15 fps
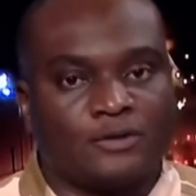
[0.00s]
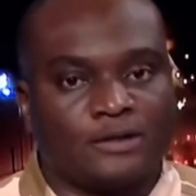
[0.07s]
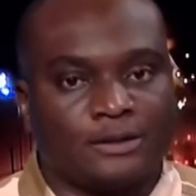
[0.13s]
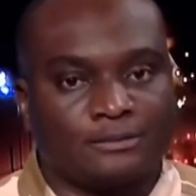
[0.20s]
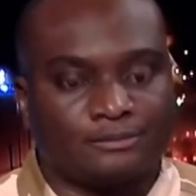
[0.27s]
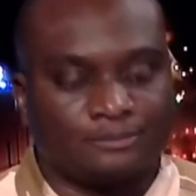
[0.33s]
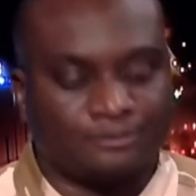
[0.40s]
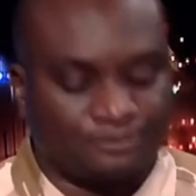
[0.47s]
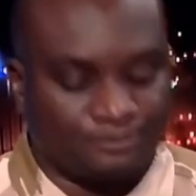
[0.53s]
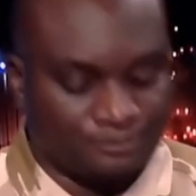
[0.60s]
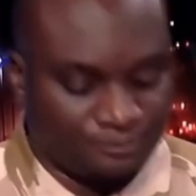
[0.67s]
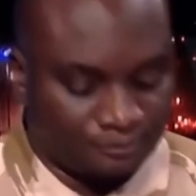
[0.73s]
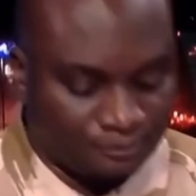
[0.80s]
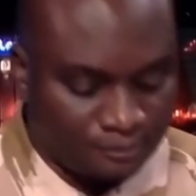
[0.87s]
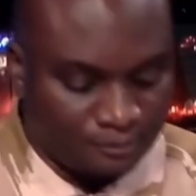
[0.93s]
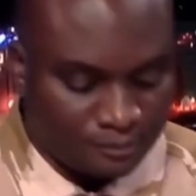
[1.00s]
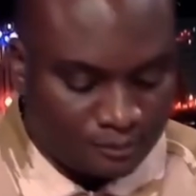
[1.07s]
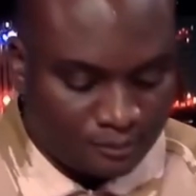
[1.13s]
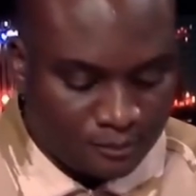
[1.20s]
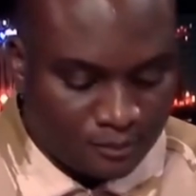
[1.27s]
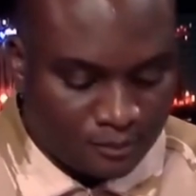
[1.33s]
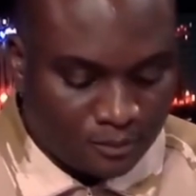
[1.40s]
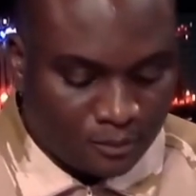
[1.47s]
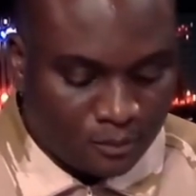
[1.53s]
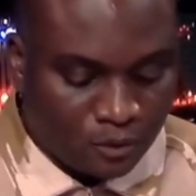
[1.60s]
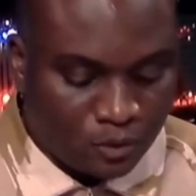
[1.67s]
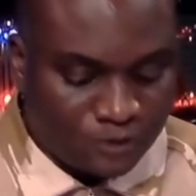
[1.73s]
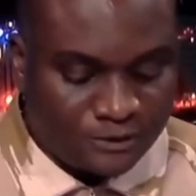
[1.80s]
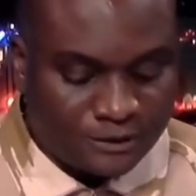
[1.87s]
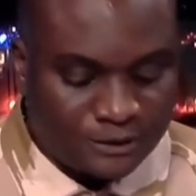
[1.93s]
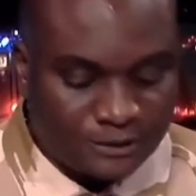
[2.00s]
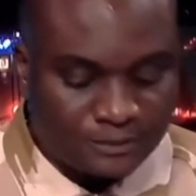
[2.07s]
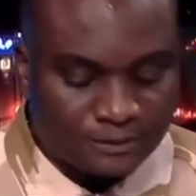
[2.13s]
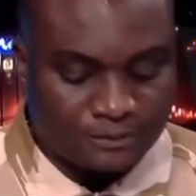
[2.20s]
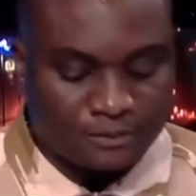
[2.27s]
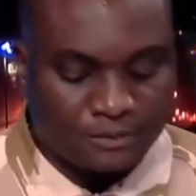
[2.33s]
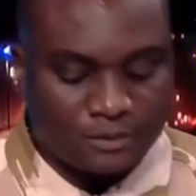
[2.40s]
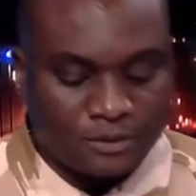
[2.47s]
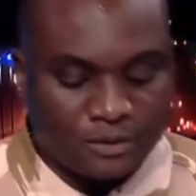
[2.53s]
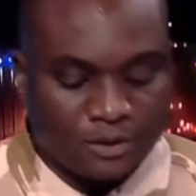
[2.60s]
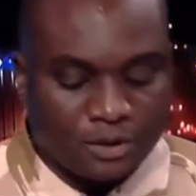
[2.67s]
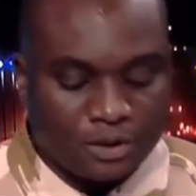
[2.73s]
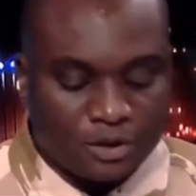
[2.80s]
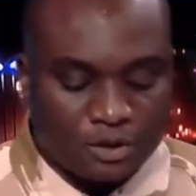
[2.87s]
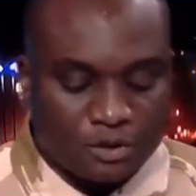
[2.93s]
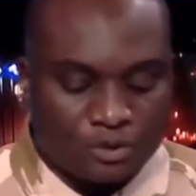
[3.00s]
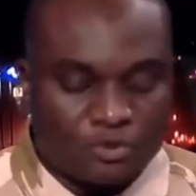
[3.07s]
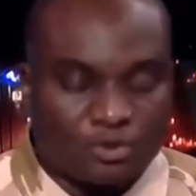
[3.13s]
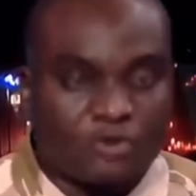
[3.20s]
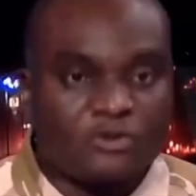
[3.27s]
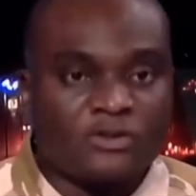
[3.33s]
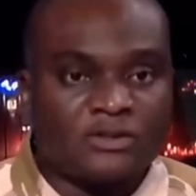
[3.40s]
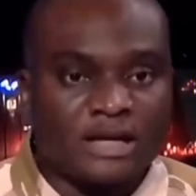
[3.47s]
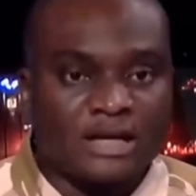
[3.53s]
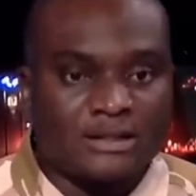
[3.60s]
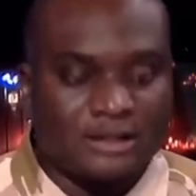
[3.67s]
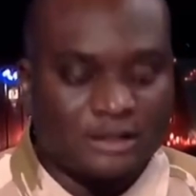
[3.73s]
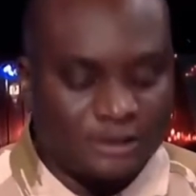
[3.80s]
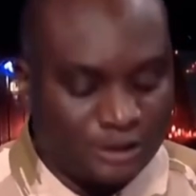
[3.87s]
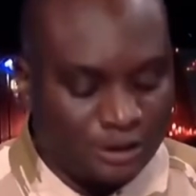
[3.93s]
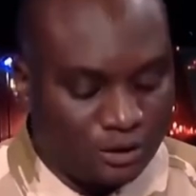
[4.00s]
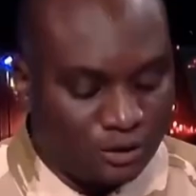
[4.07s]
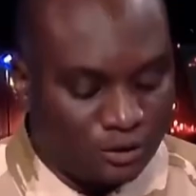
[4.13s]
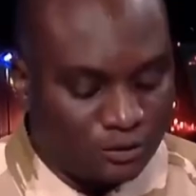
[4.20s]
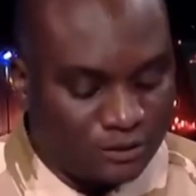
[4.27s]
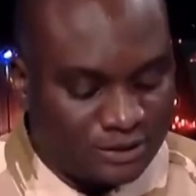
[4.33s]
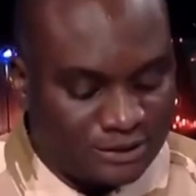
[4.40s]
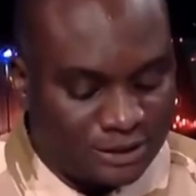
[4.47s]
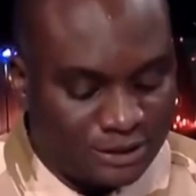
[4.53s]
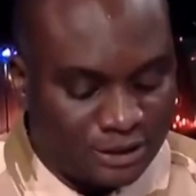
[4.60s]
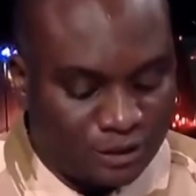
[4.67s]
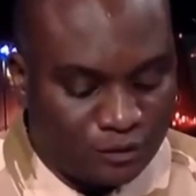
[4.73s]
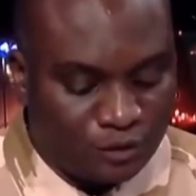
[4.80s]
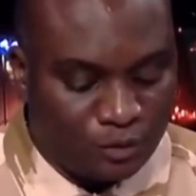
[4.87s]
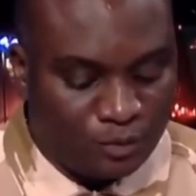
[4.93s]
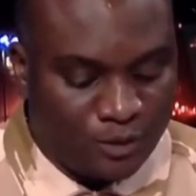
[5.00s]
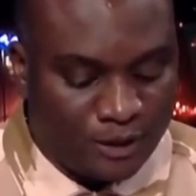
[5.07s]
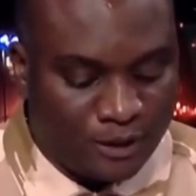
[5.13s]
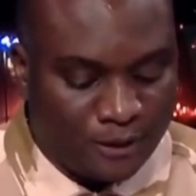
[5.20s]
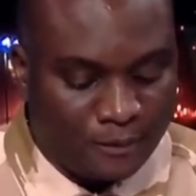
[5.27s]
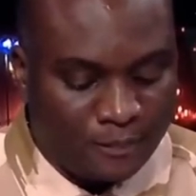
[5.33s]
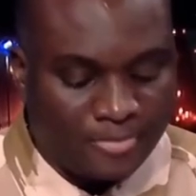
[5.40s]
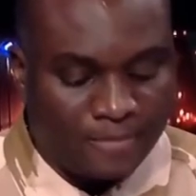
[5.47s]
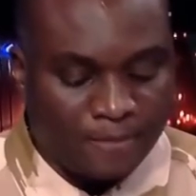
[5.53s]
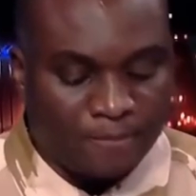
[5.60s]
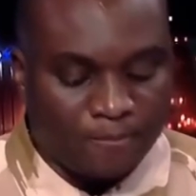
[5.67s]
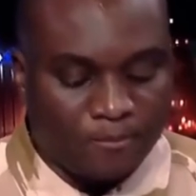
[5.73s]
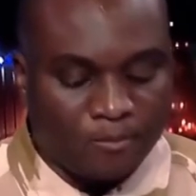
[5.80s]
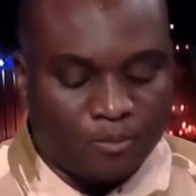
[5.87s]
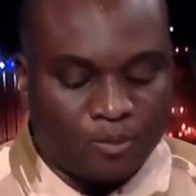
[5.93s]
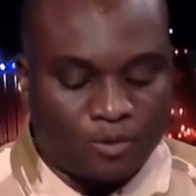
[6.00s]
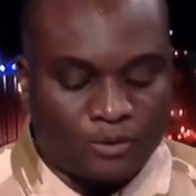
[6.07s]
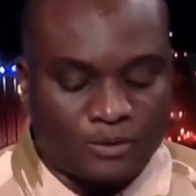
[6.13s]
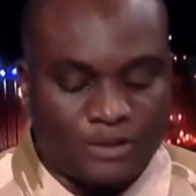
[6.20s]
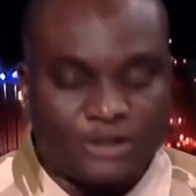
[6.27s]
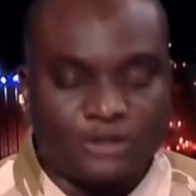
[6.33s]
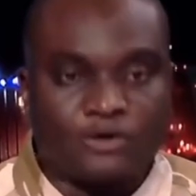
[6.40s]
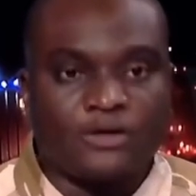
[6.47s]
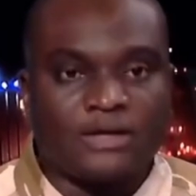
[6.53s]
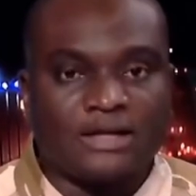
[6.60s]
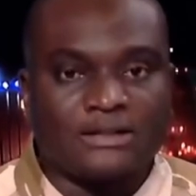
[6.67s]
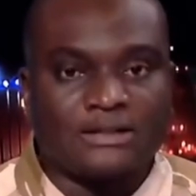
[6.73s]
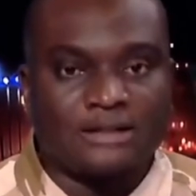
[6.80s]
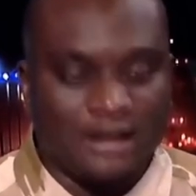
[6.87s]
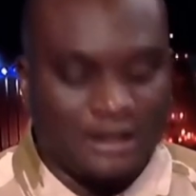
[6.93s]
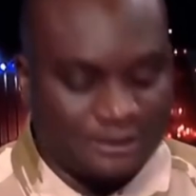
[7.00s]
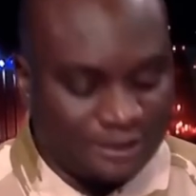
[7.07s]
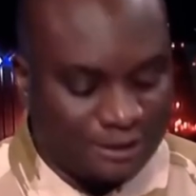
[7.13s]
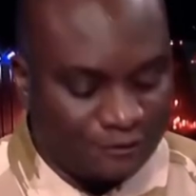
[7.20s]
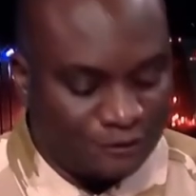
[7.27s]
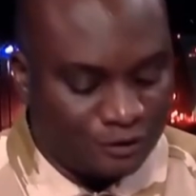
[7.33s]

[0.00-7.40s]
This was to coincide with several major terrorist assaults intended to overwhelm the Air Force and prevent a military response.